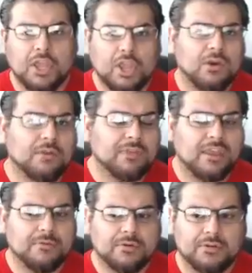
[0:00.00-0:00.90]
want to be
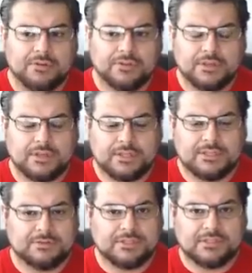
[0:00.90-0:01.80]
able to, to, to
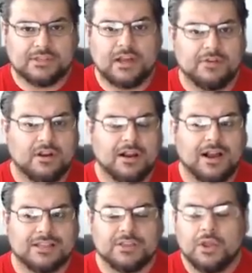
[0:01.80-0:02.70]
just cover your
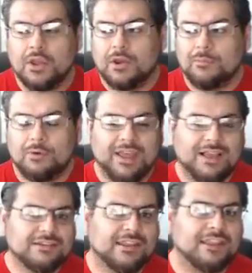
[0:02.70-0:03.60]
costs, but we
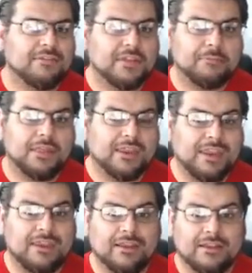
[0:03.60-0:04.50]
actually give you the
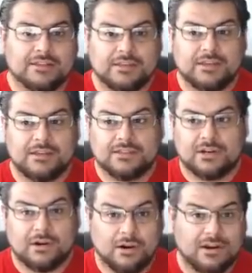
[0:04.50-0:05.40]
ability to,
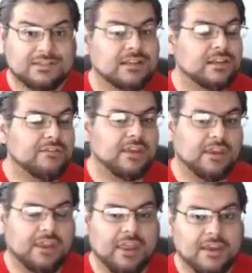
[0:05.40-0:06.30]
to earn a significant
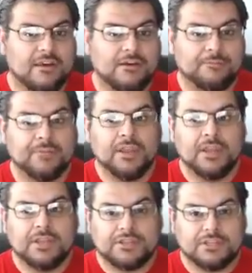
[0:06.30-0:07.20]
income
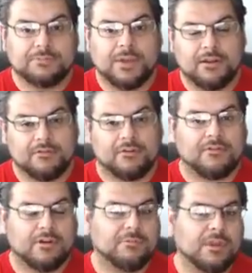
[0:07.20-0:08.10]
just by
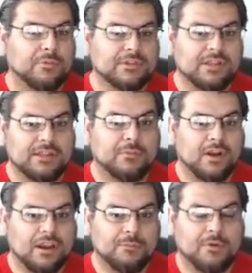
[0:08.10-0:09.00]
referring people into Elite
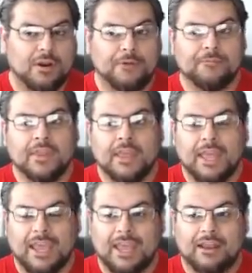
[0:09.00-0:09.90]
Marketing Pro,
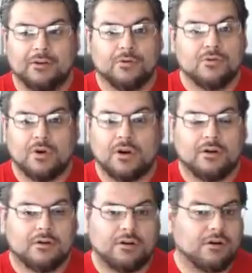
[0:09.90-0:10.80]
and who
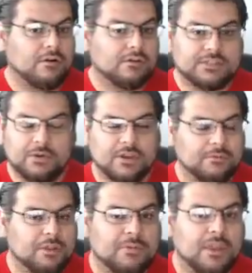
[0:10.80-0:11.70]
are all still going to
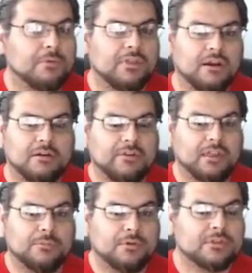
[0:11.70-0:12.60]
be people that are
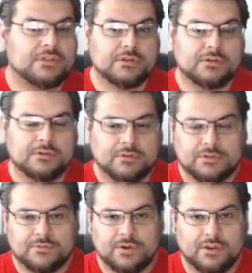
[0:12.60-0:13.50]
available to
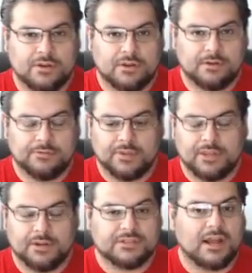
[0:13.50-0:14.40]
for you to you
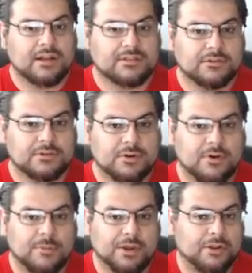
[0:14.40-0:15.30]
know talk to, to
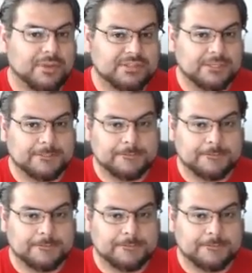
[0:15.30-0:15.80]
about your business.